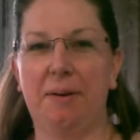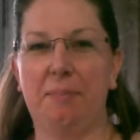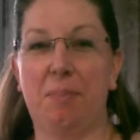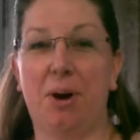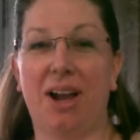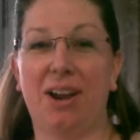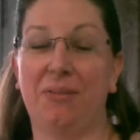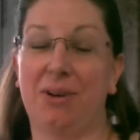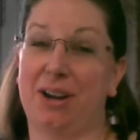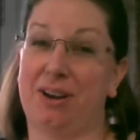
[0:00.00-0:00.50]

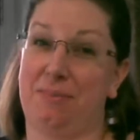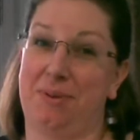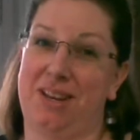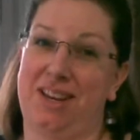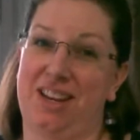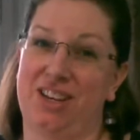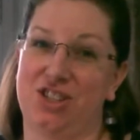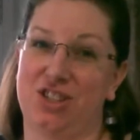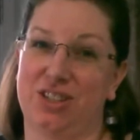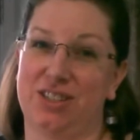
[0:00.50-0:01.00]
my
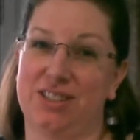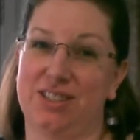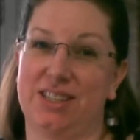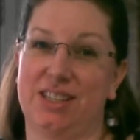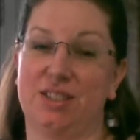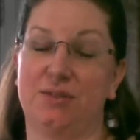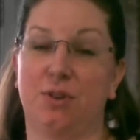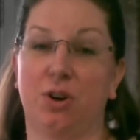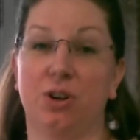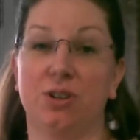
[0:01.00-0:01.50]
recommendations
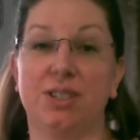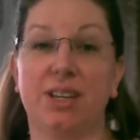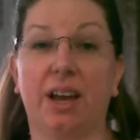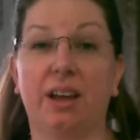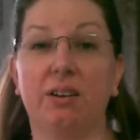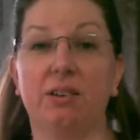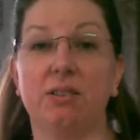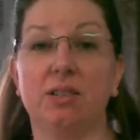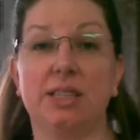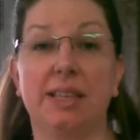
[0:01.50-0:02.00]
as far as
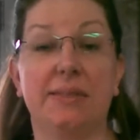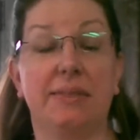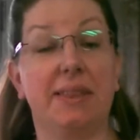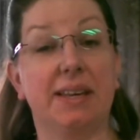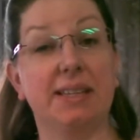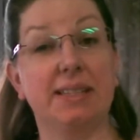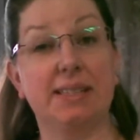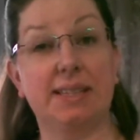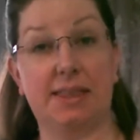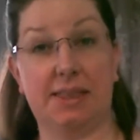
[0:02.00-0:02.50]
cutters and
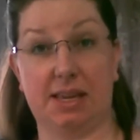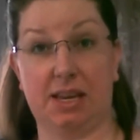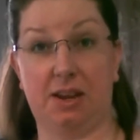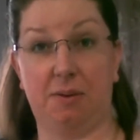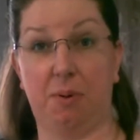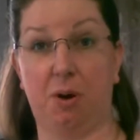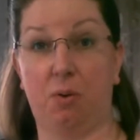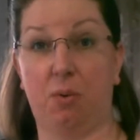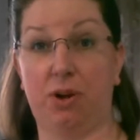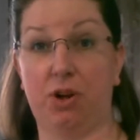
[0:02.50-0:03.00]
things to think
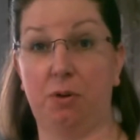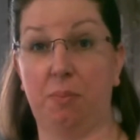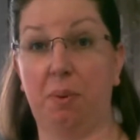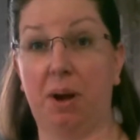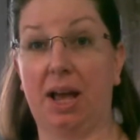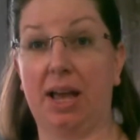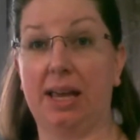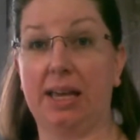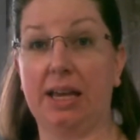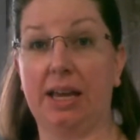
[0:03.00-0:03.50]
about when you're
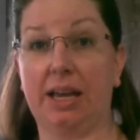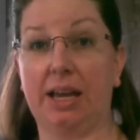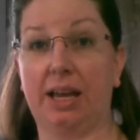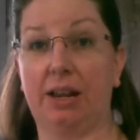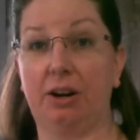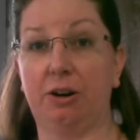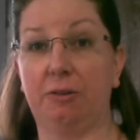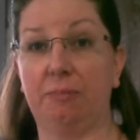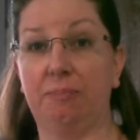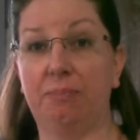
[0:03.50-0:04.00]
buying a
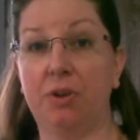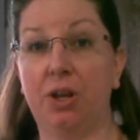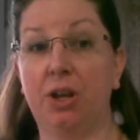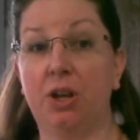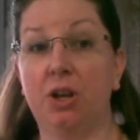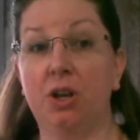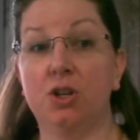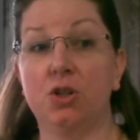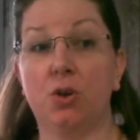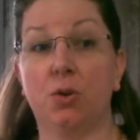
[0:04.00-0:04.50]
cutter.
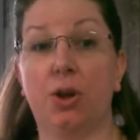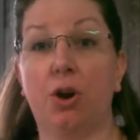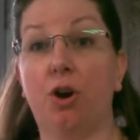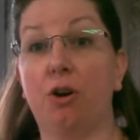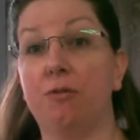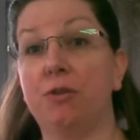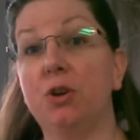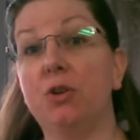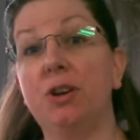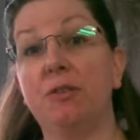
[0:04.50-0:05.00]
So there are
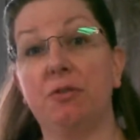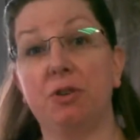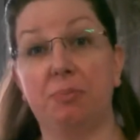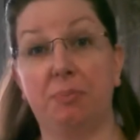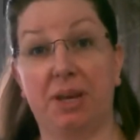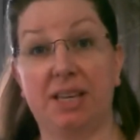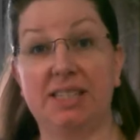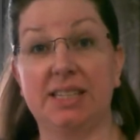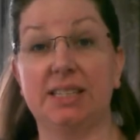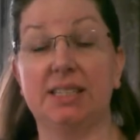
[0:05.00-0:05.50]
a few different
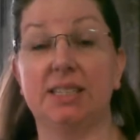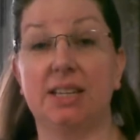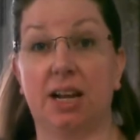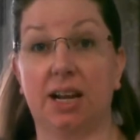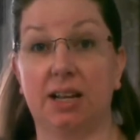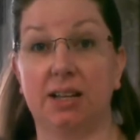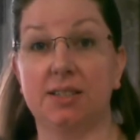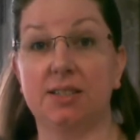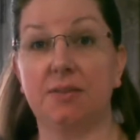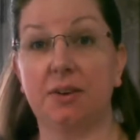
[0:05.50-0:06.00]
basic
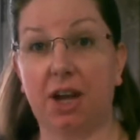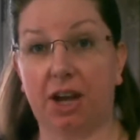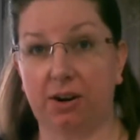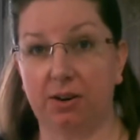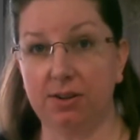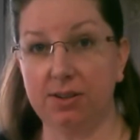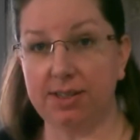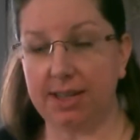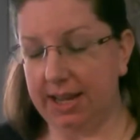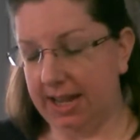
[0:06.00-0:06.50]
styles of
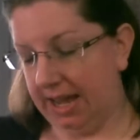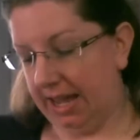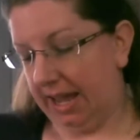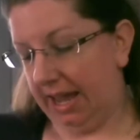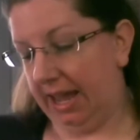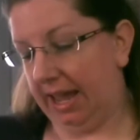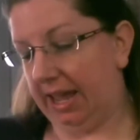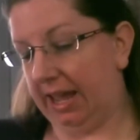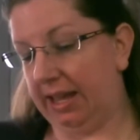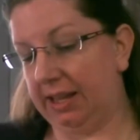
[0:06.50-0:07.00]
cutters,
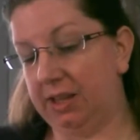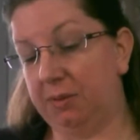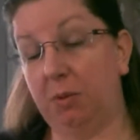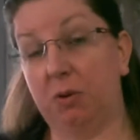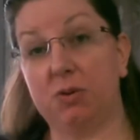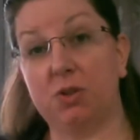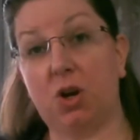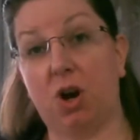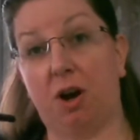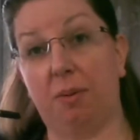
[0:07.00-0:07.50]
and the
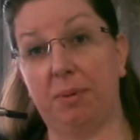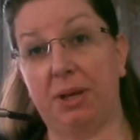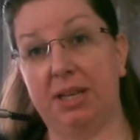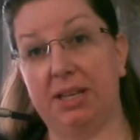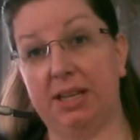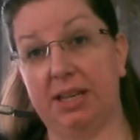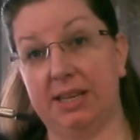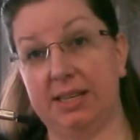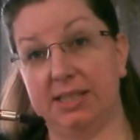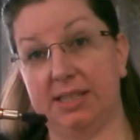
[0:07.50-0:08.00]
most common
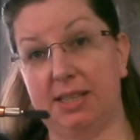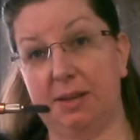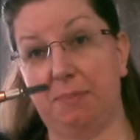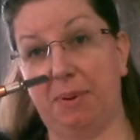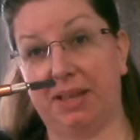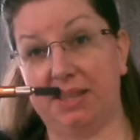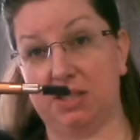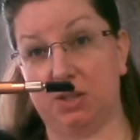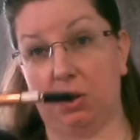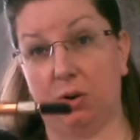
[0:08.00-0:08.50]
is the
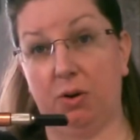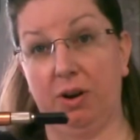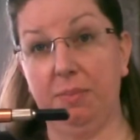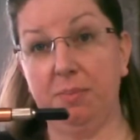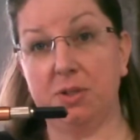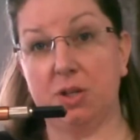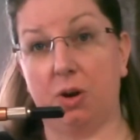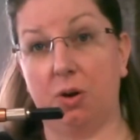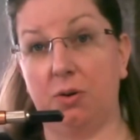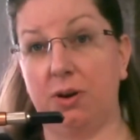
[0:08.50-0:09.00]
pencil grip.
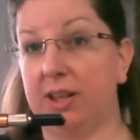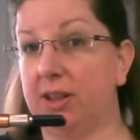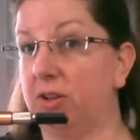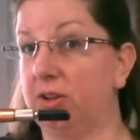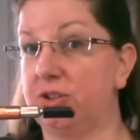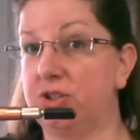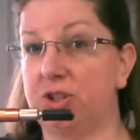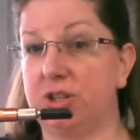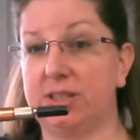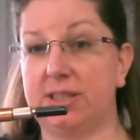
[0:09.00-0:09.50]
So it
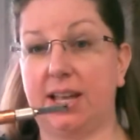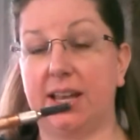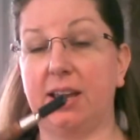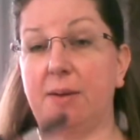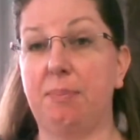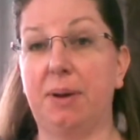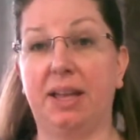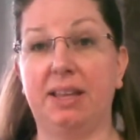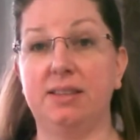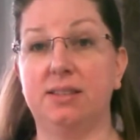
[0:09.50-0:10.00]
looks just like a
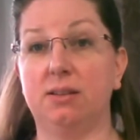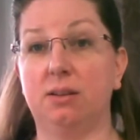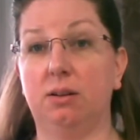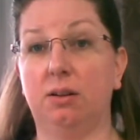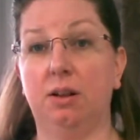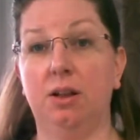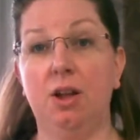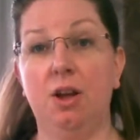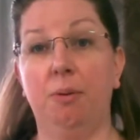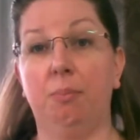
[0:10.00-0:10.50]

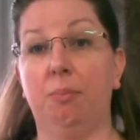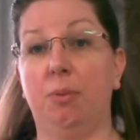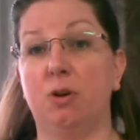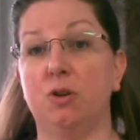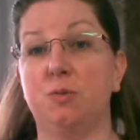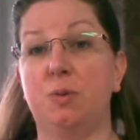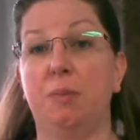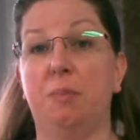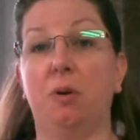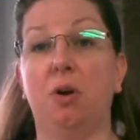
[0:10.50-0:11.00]
pencil.
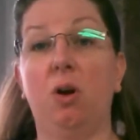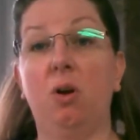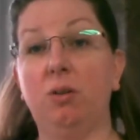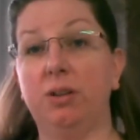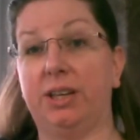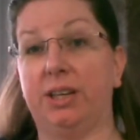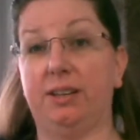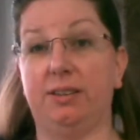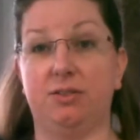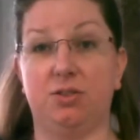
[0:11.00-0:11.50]
Most people hold
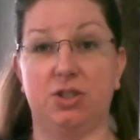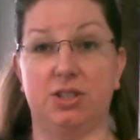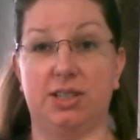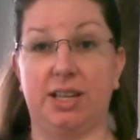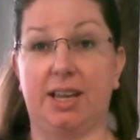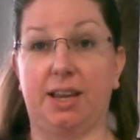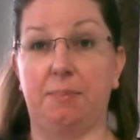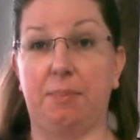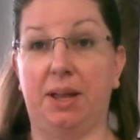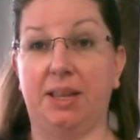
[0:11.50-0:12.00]
it just
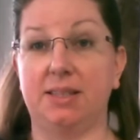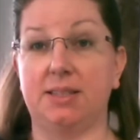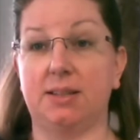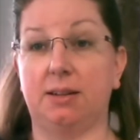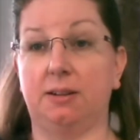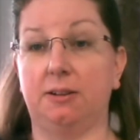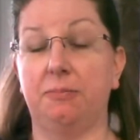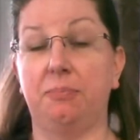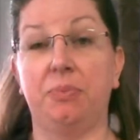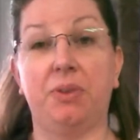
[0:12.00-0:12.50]
like a pencil.
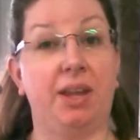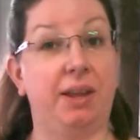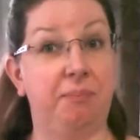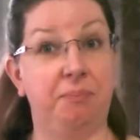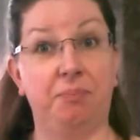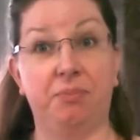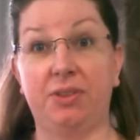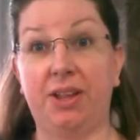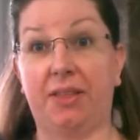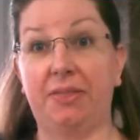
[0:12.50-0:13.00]

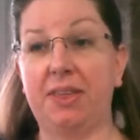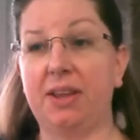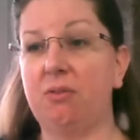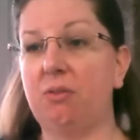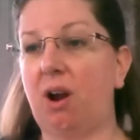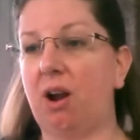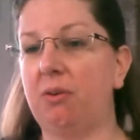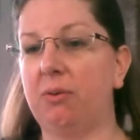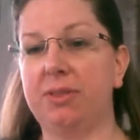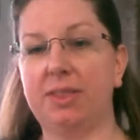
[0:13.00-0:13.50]
Nothing
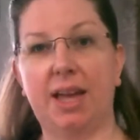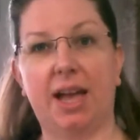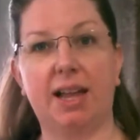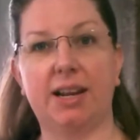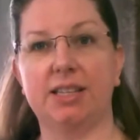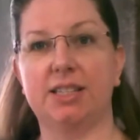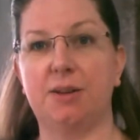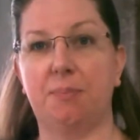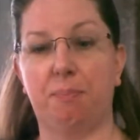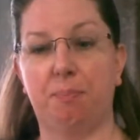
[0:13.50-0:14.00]
wrong with that.
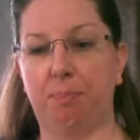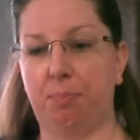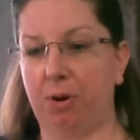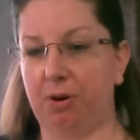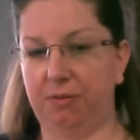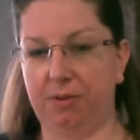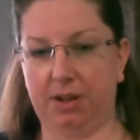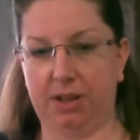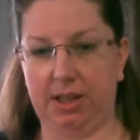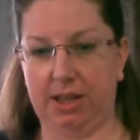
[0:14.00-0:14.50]
It's a
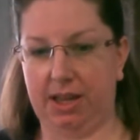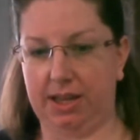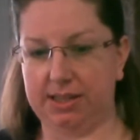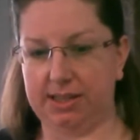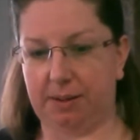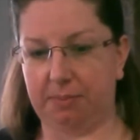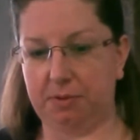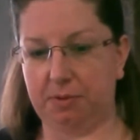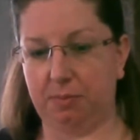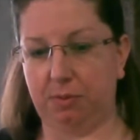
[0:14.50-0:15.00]
perfectly
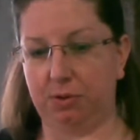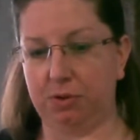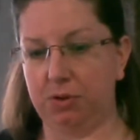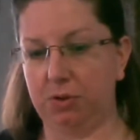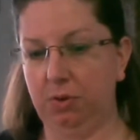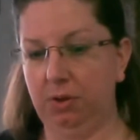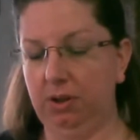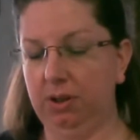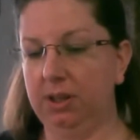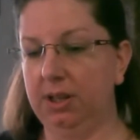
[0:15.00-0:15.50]
acceptable
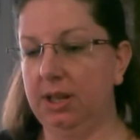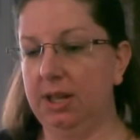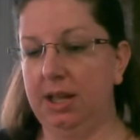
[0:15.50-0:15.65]
tool.